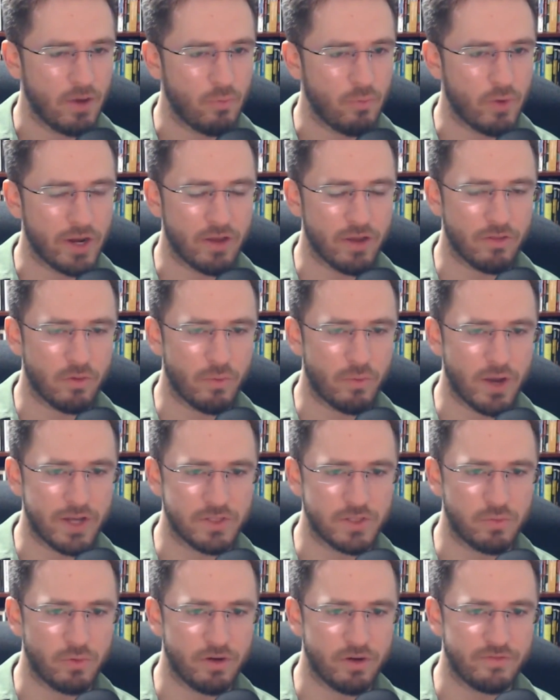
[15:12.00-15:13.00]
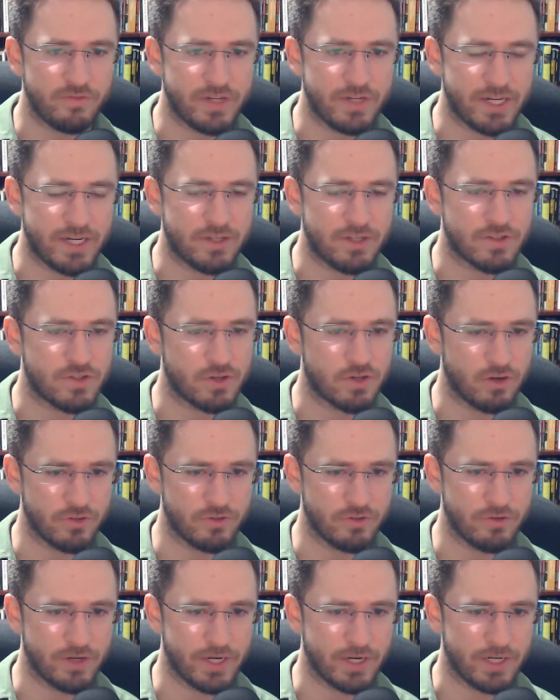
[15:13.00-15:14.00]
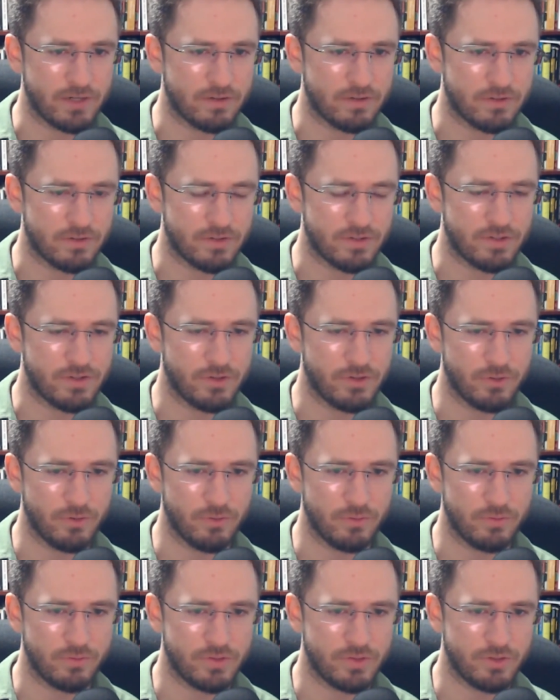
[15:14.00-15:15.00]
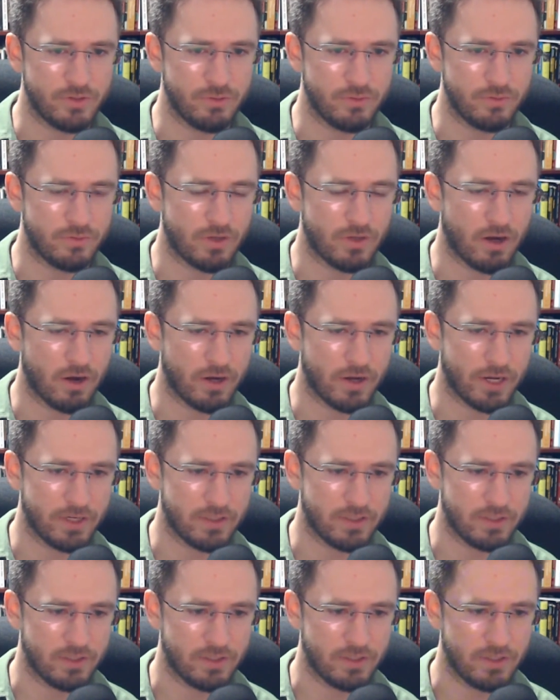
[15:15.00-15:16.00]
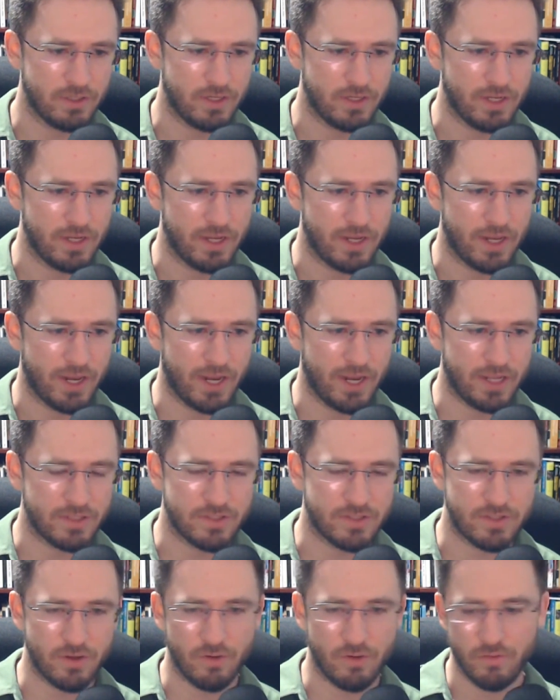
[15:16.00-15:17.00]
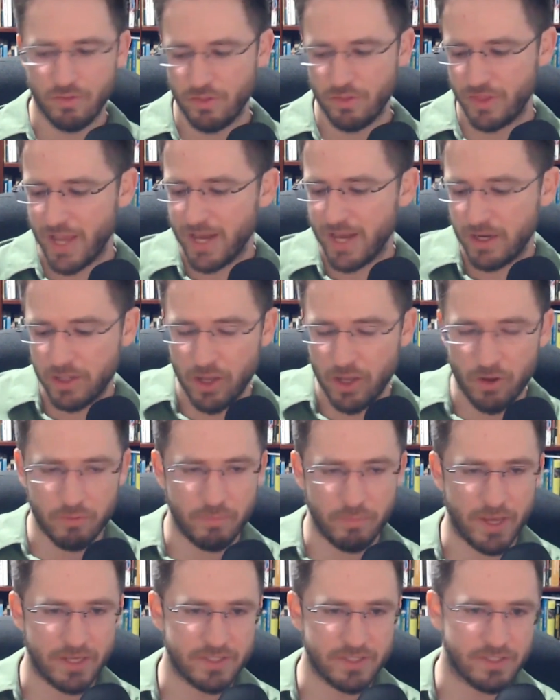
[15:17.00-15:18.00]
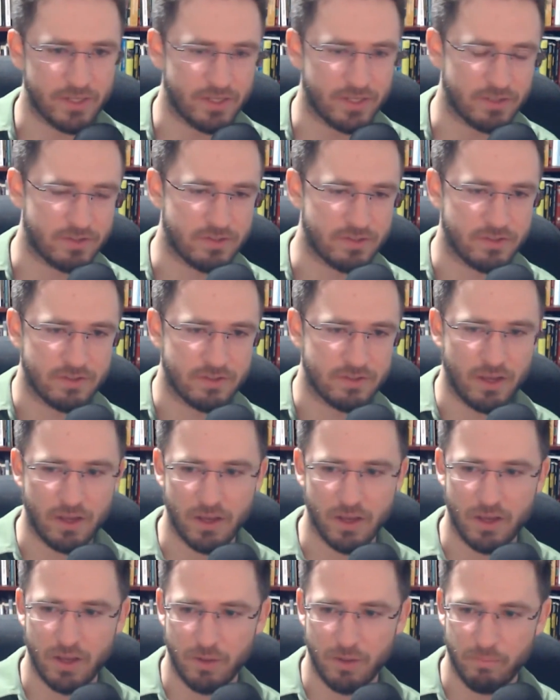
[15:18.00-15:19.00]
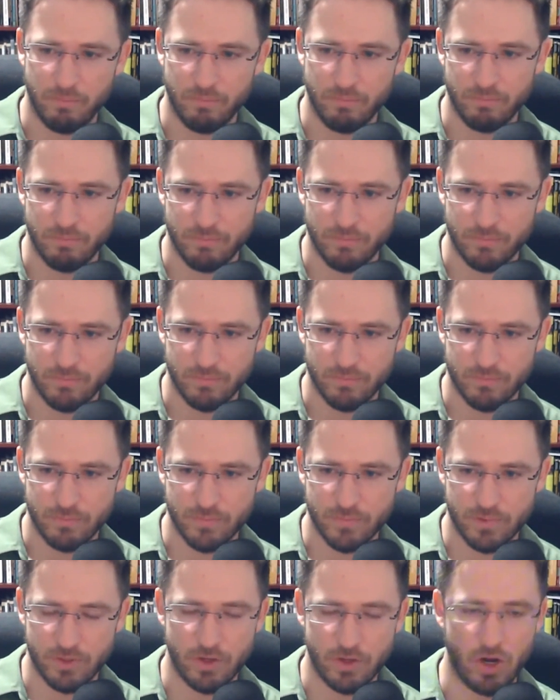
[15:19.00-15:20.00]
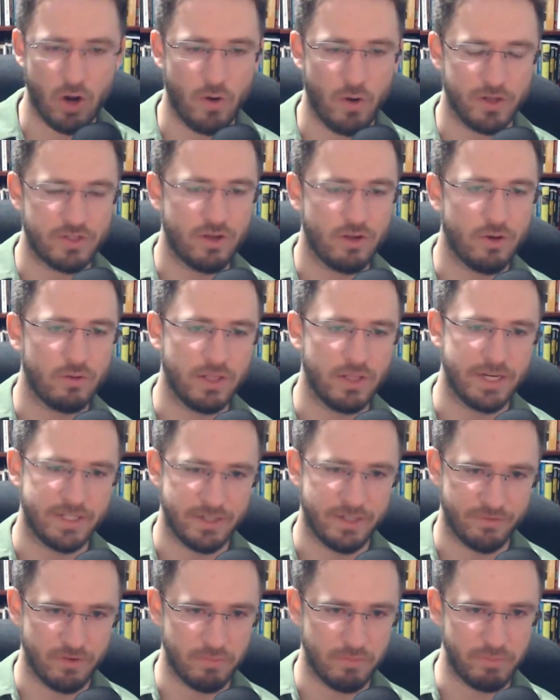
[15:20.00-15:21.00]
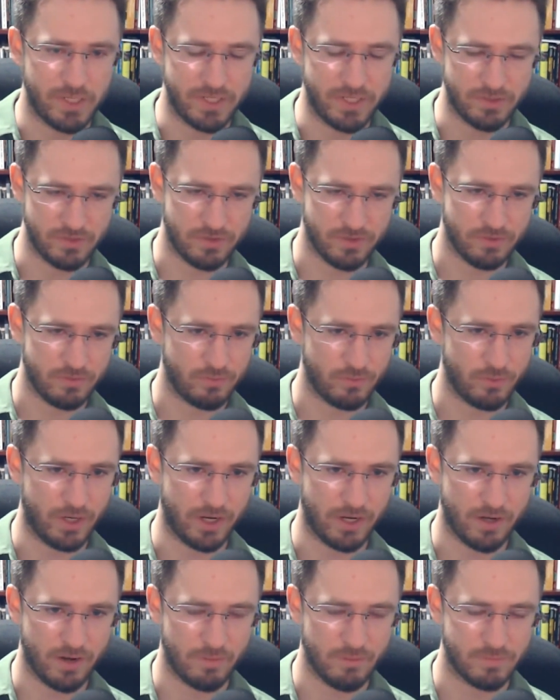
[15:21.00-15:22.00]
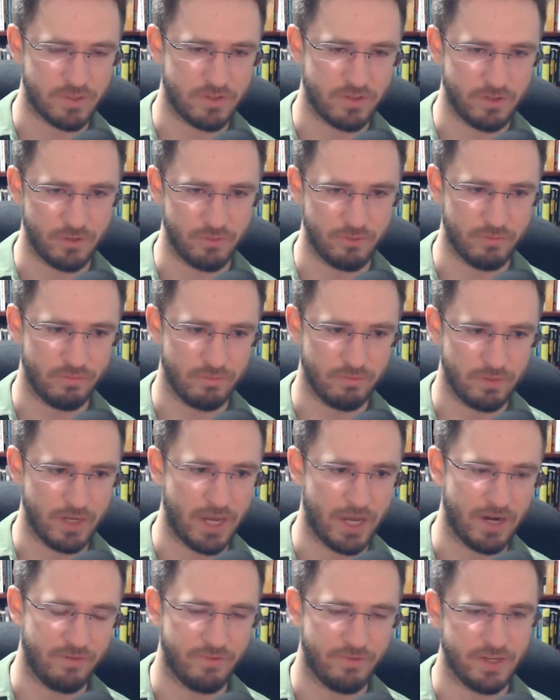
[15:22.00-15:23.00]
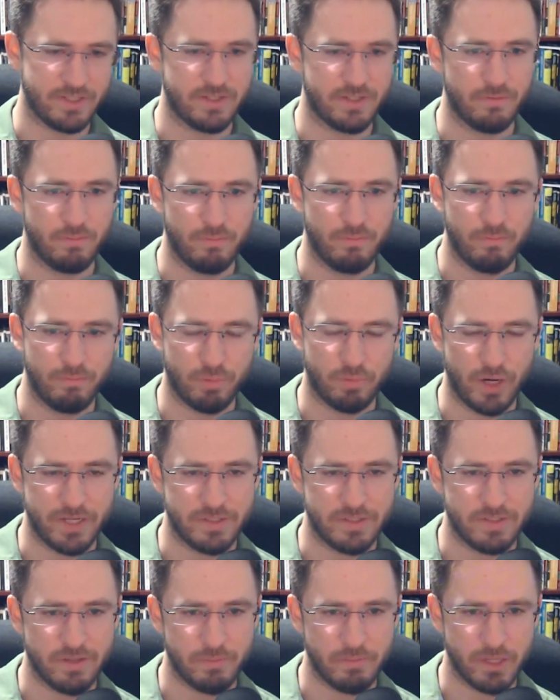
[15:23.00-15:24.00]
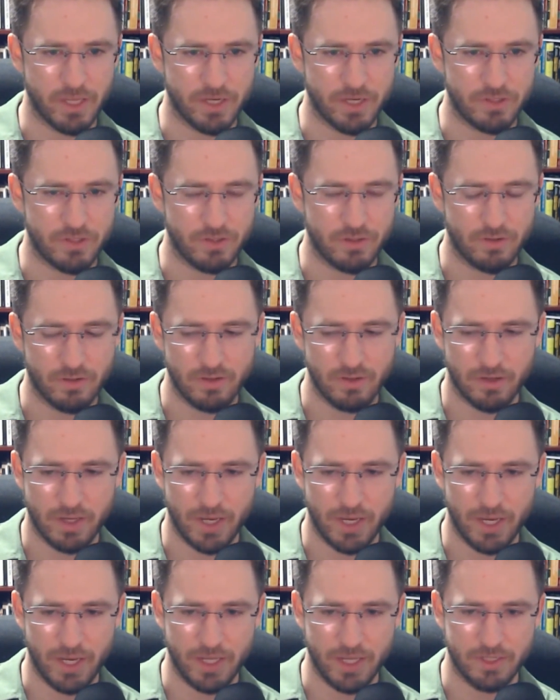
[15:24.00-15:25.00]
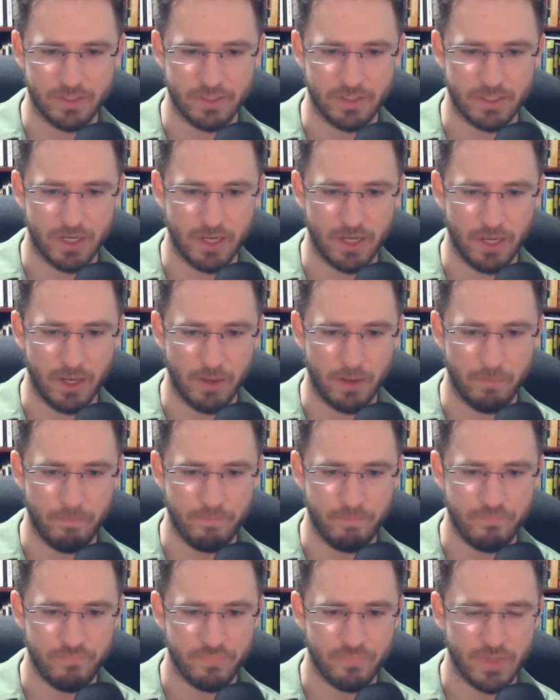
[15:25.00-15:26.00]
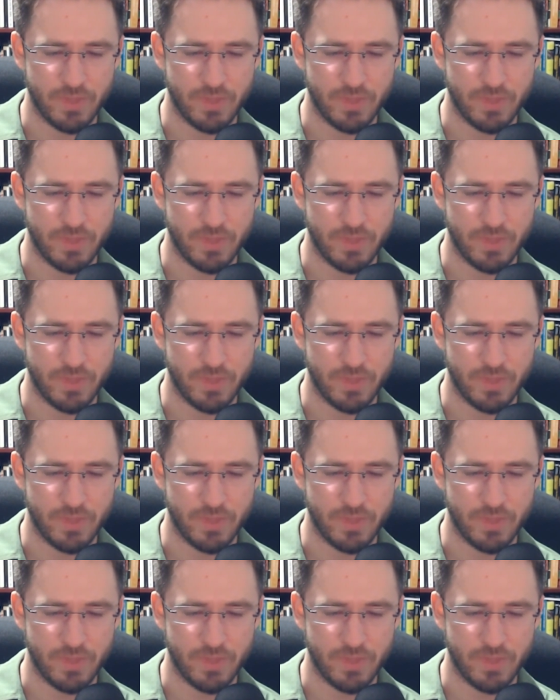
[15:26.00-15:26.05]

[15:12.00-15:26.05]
we otherwise would have needed surgery to to target. Mm. And so that alone makes it, um, you know, a totally different beast when it comes to non-invasive brain stimulation. And um,